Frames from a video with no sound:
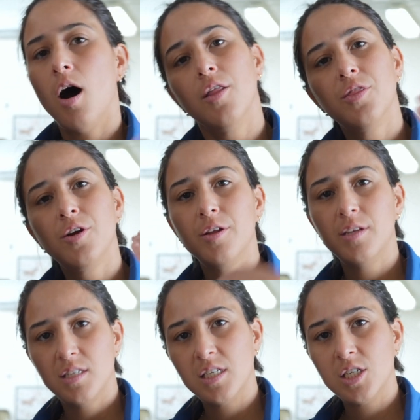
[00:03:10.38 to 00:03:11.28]
under the
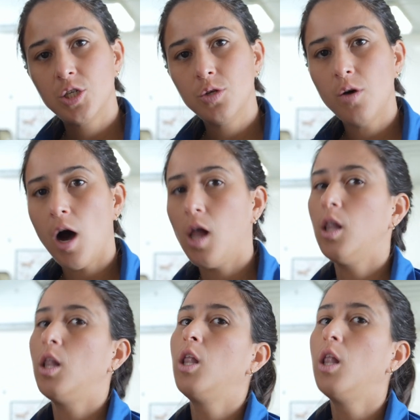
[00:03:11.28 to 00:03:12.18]
tissue a
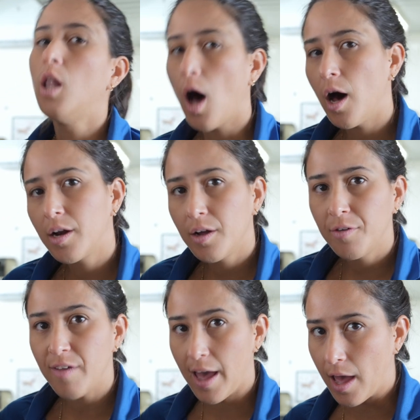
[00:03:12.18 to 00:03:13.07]
lot
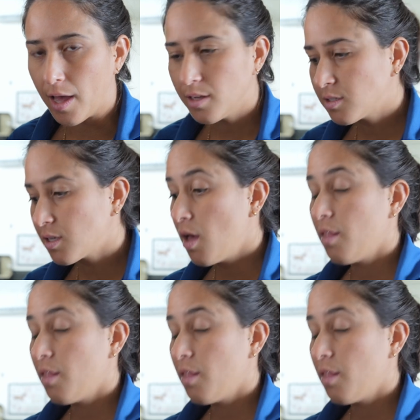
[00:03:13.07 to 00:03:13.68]
of eggs.